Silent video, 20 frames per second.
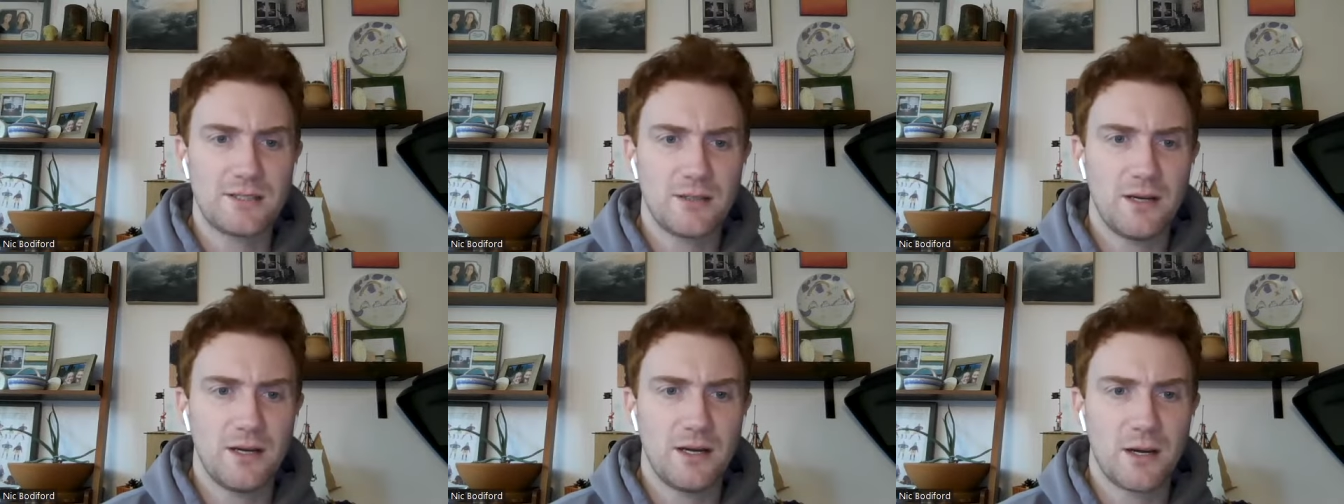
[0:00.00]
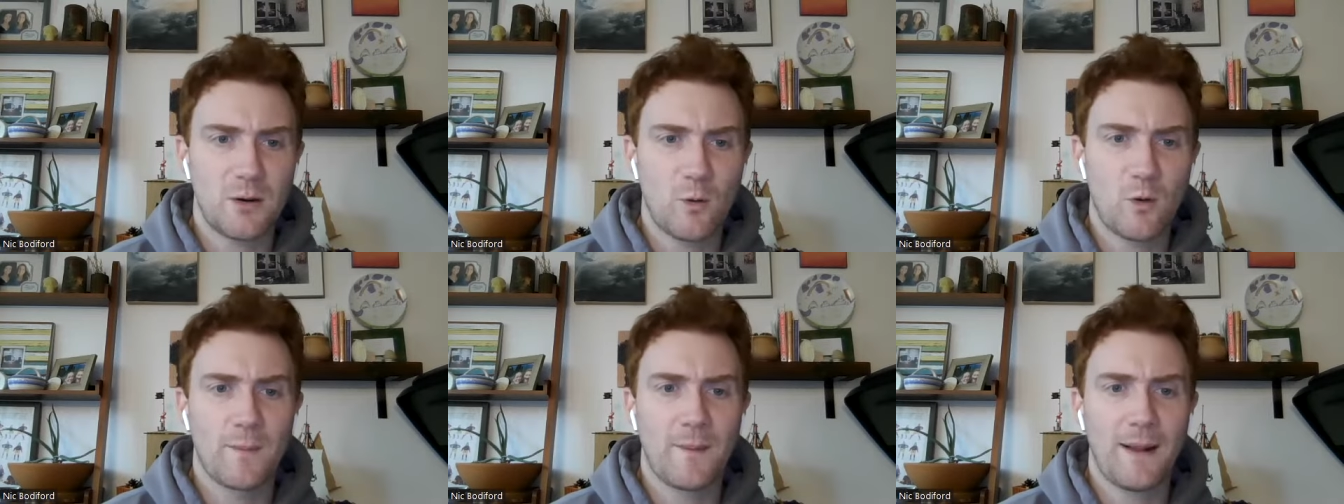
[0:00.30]
a, a,
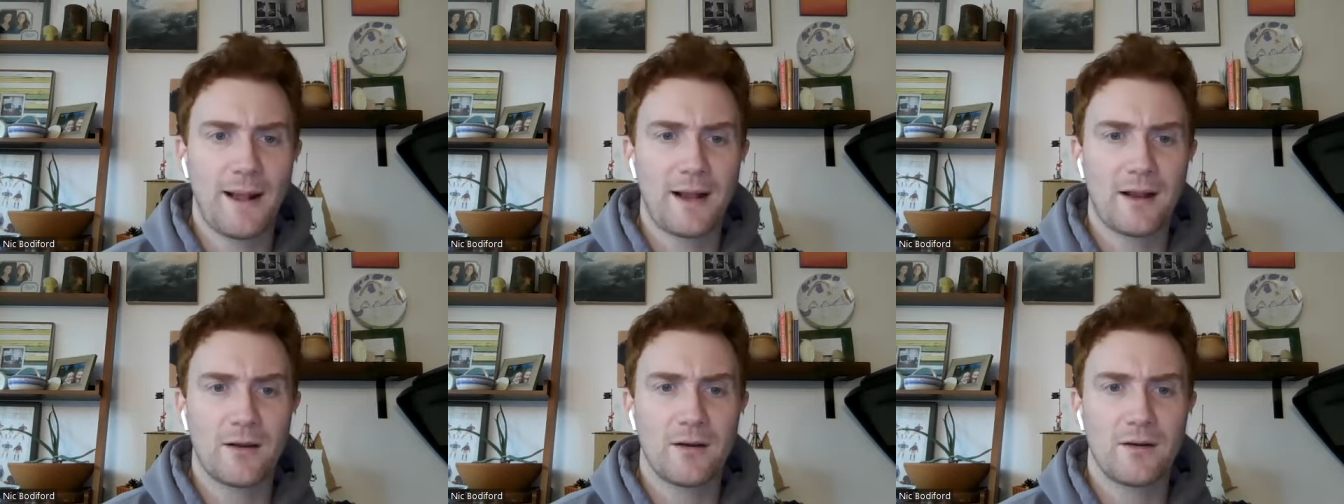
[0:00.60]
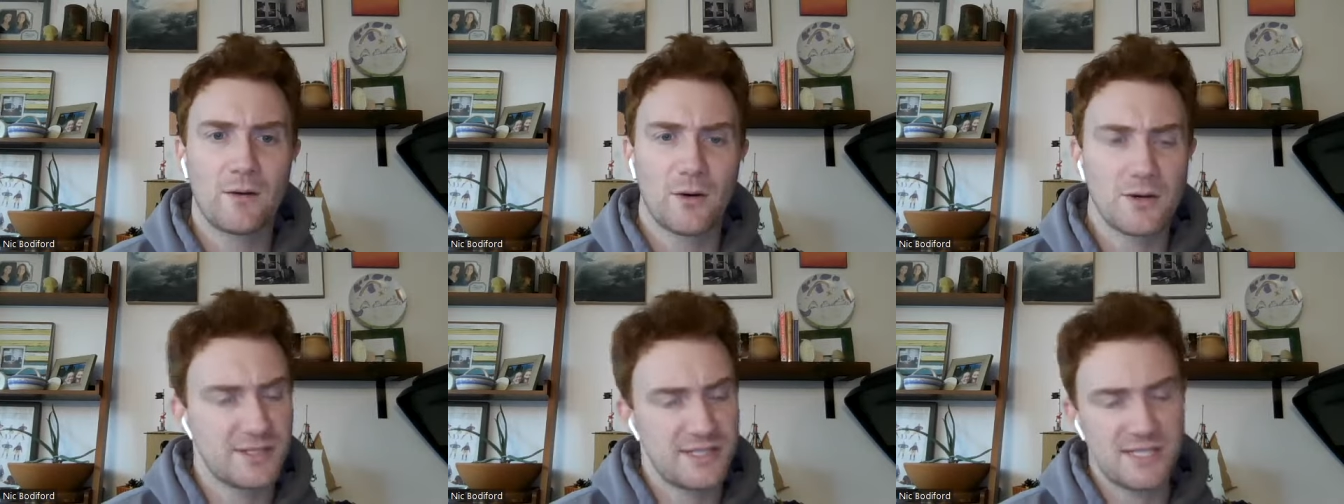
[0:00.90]
quarterback
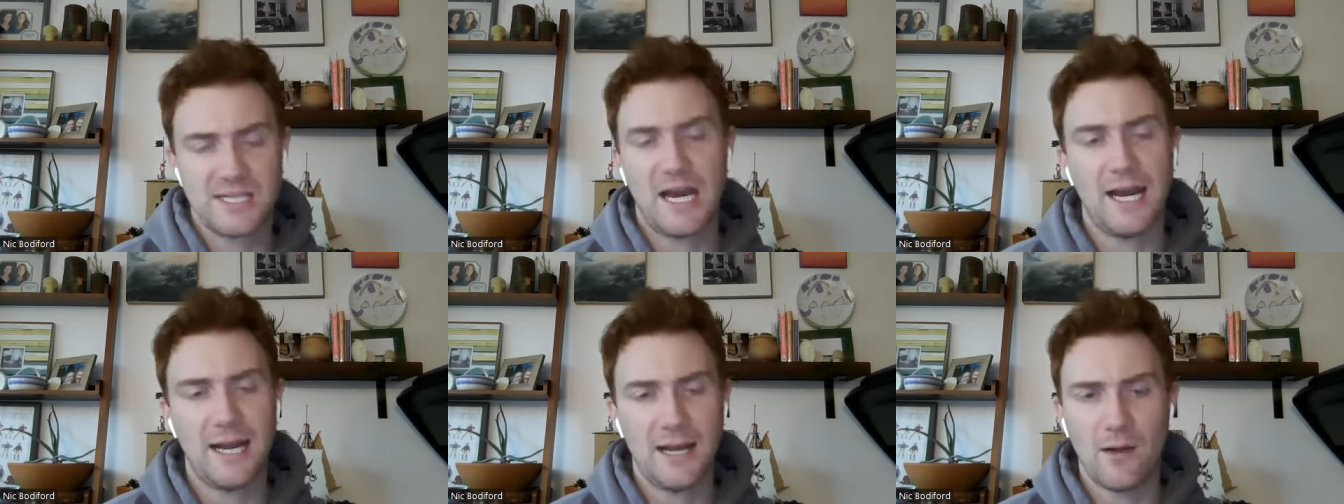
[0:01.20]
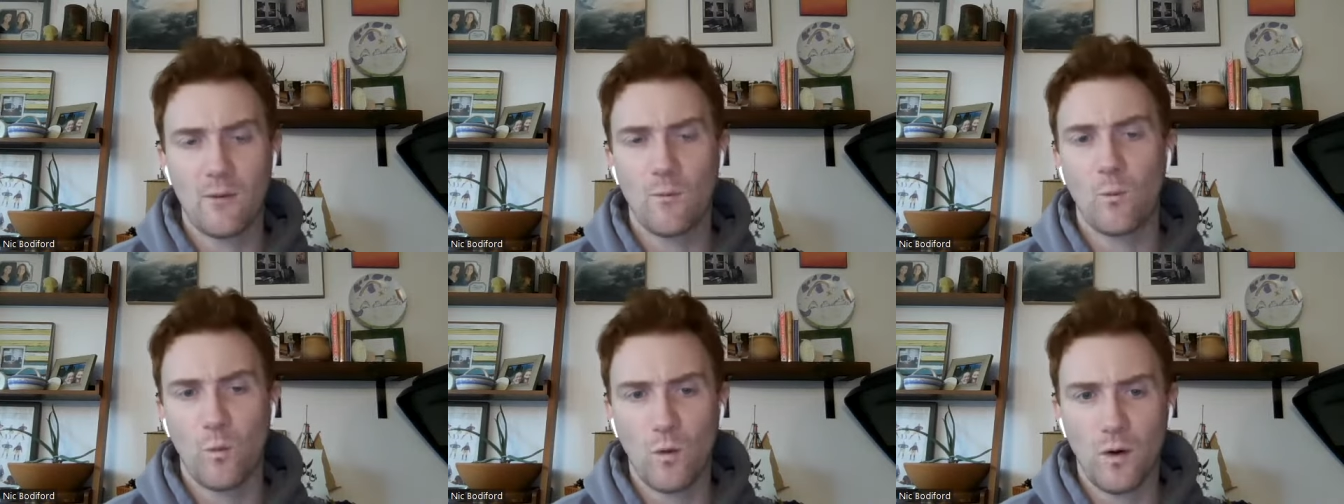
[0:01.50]
or as a tight
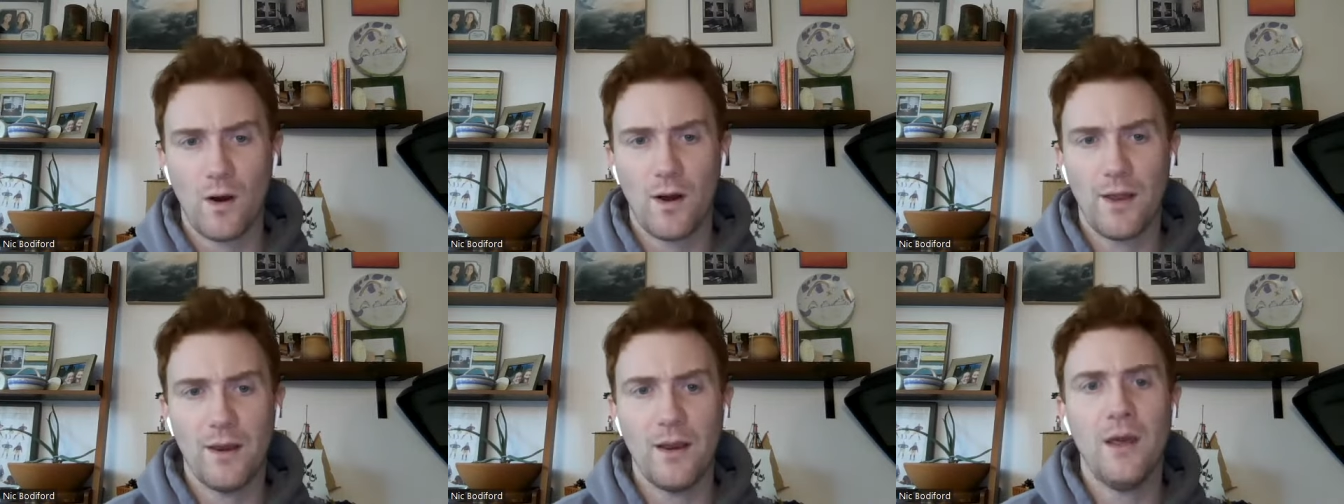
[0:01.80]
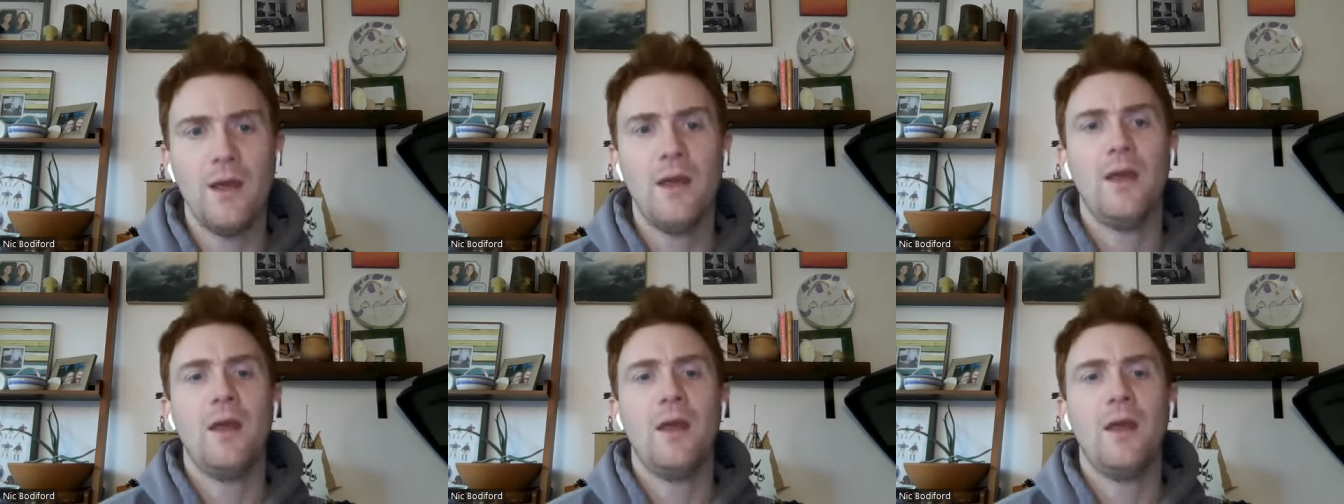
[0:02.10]
end one